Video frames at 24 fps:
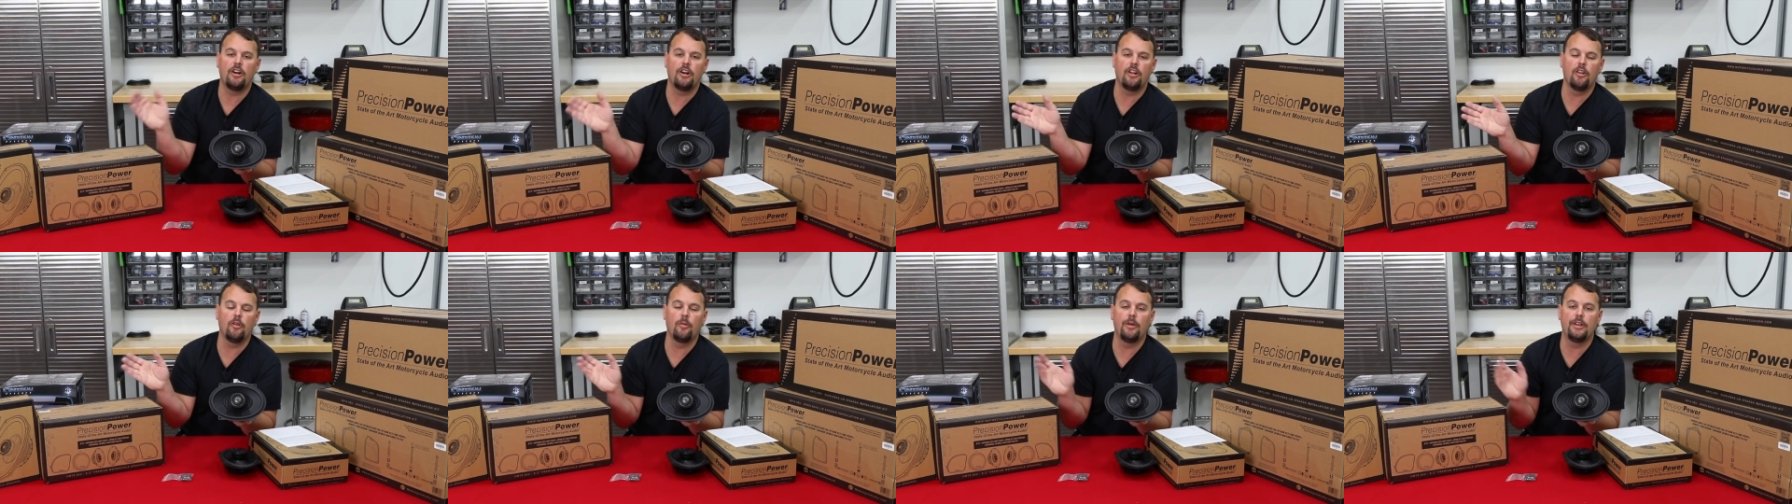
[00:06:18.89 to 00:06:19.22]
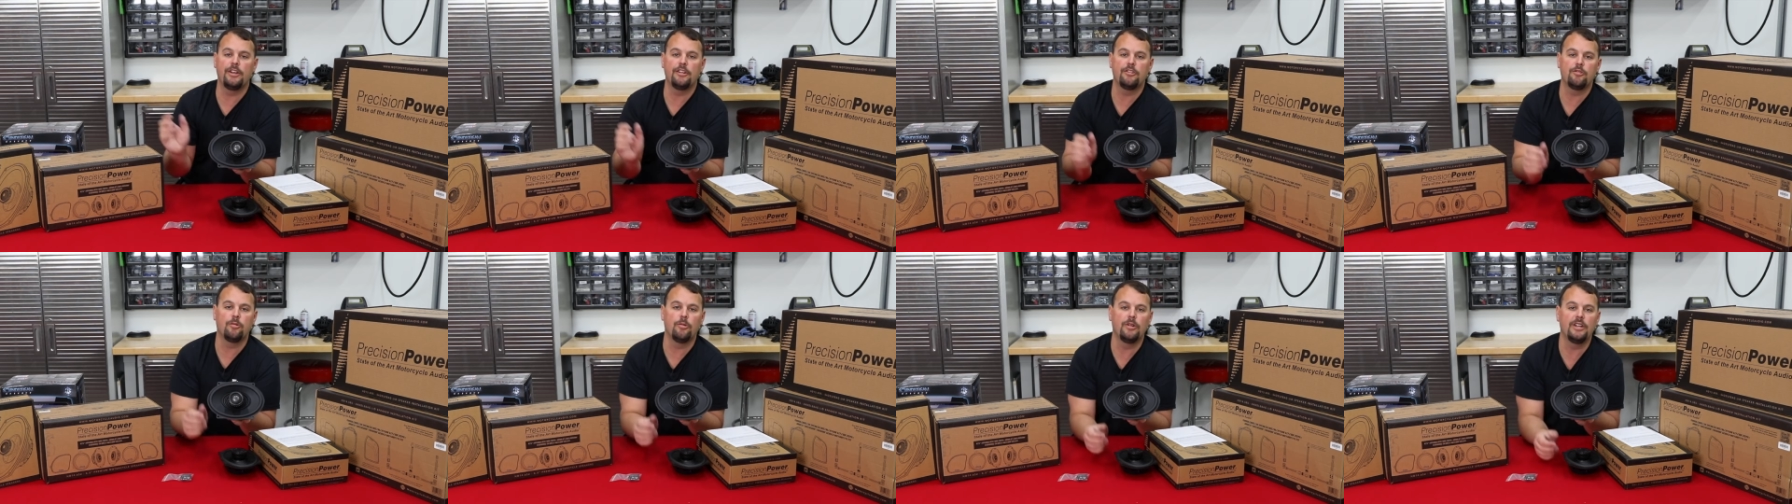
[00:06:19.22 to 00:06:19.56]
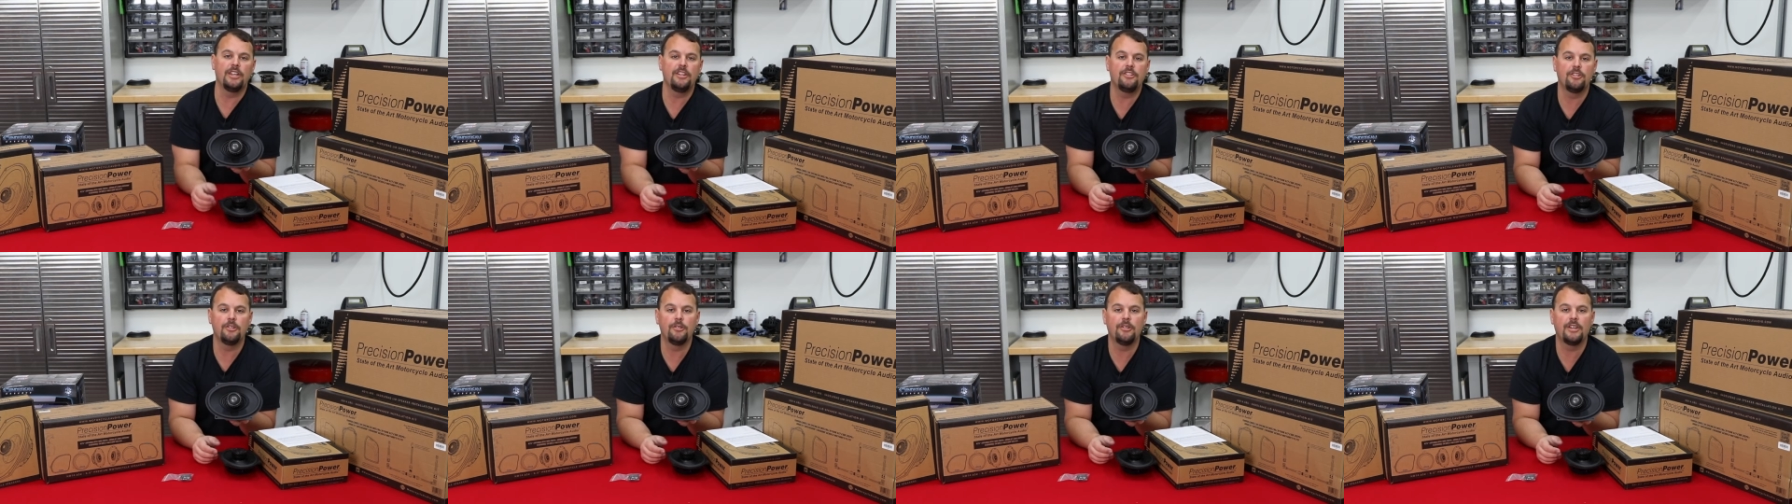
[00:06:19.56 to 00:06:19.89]
all the way to
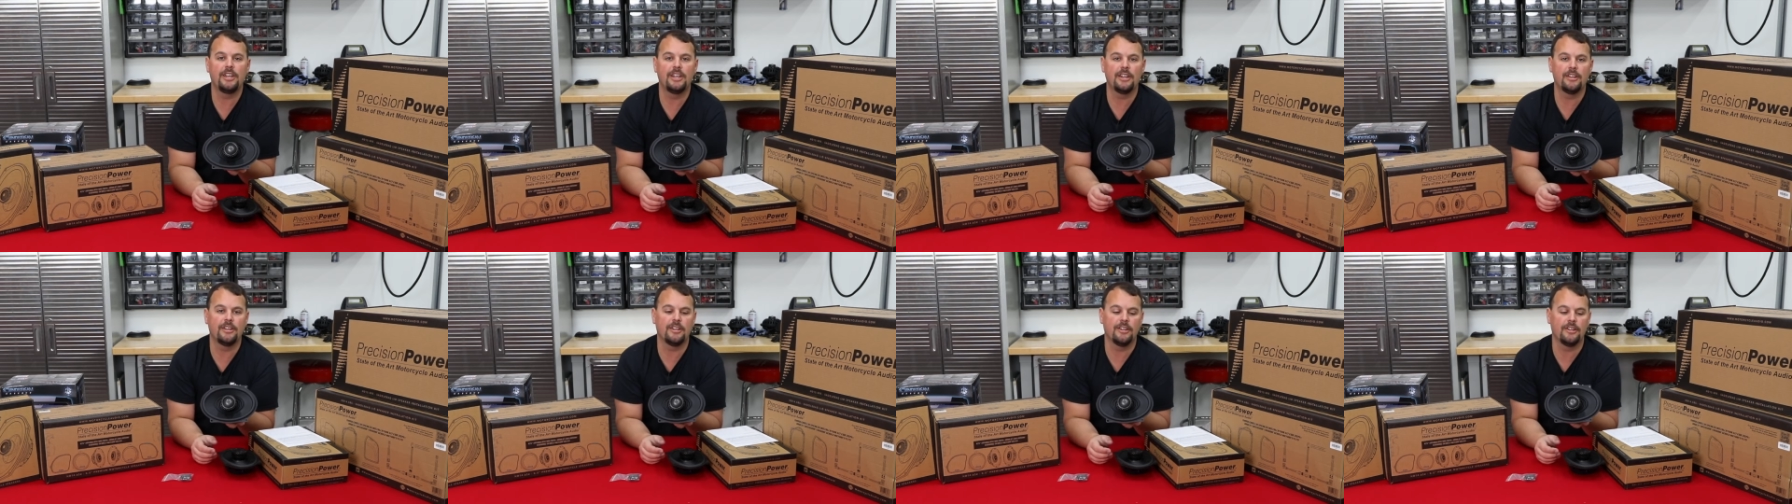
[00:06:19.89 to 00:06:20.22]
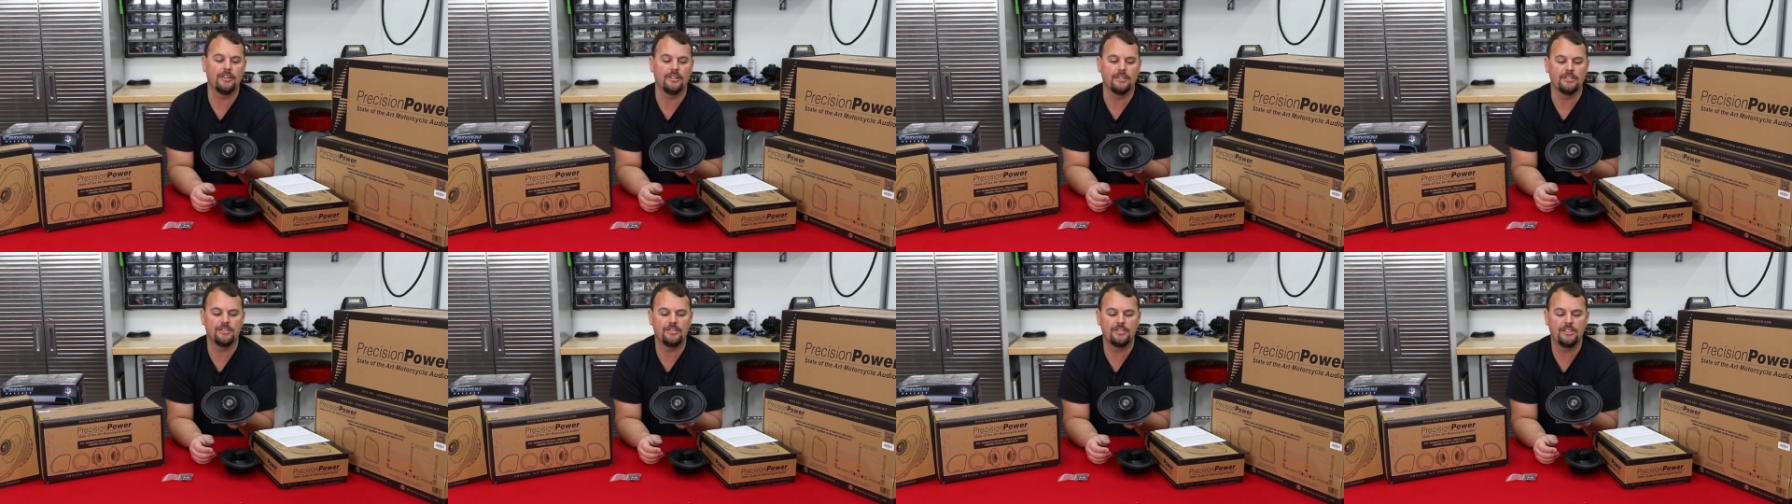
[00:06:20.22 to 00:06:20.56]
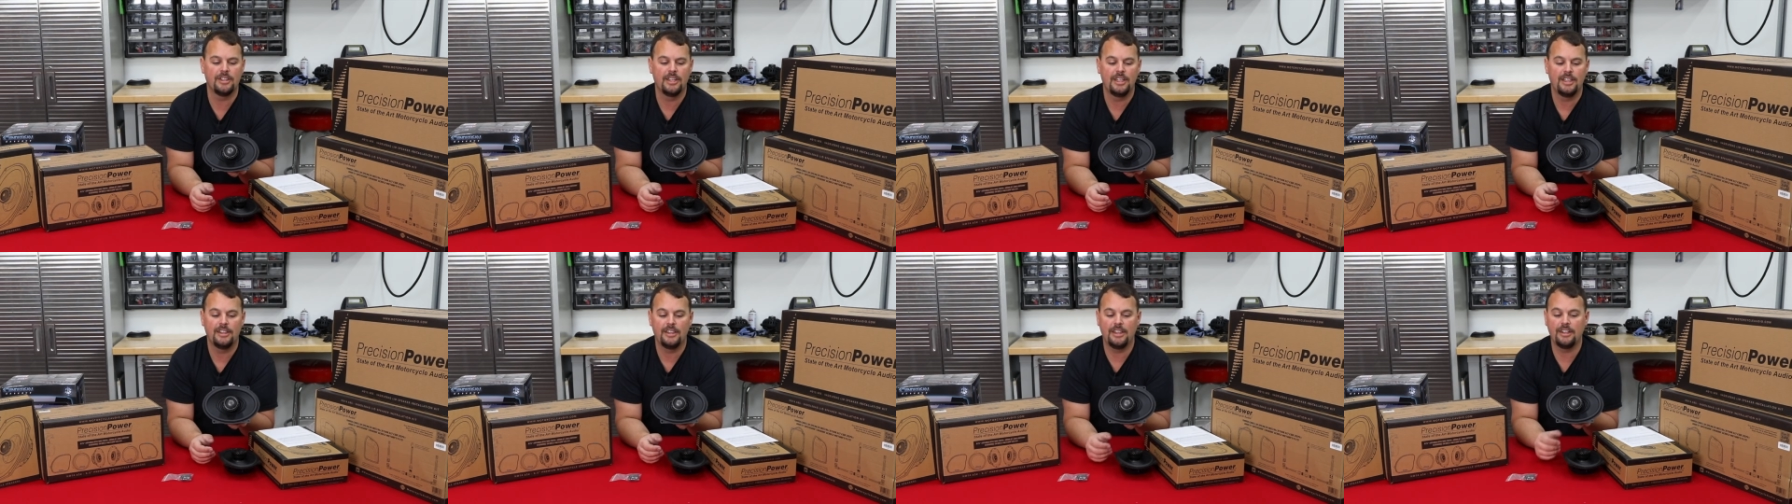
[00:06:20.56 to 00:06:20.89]
22 kilohertz.